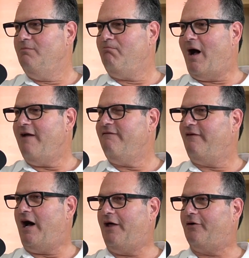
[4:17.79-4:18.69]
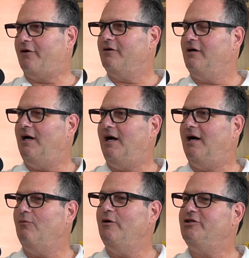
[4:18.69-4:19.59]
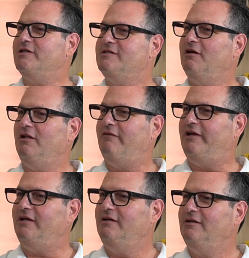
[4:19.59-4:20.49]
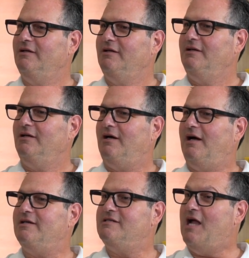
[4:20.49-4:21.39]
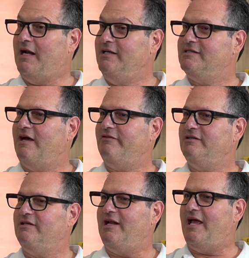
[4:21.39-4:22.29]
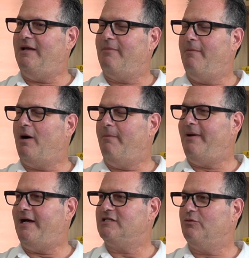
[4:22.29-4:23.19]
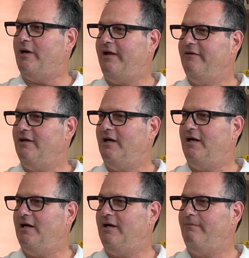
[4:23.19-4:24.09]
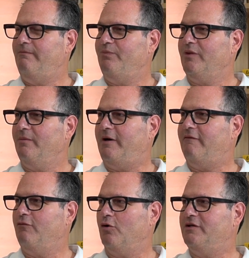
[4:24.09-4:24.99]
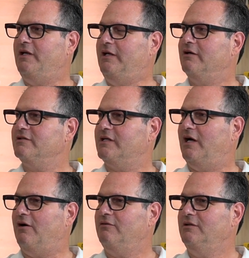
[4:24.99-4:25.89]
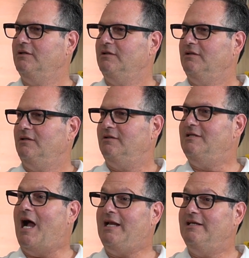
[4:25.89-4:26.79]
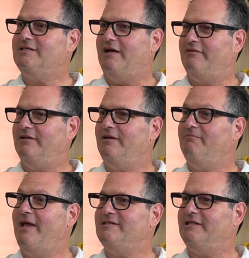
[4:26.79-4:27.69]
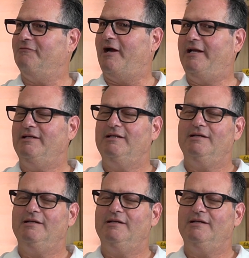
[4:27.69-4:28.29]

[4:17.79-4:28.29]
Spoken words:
my father, which is still living, is 97 today. My mom passed away about 14 years ago. 97, amazing, right?